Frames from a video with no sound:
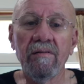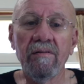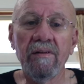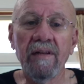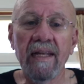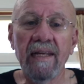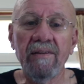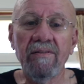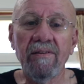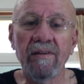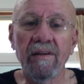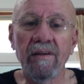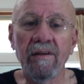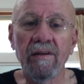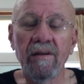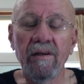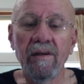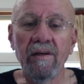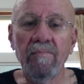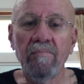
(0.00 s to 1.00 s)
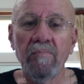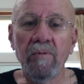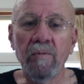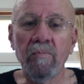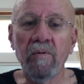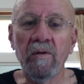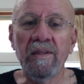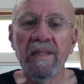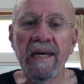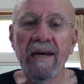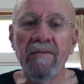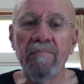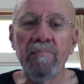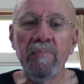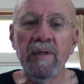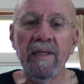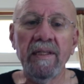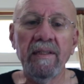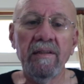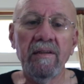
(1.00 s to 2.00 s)
lesson, but without
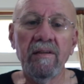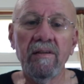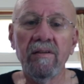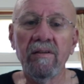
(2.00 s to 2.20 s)
going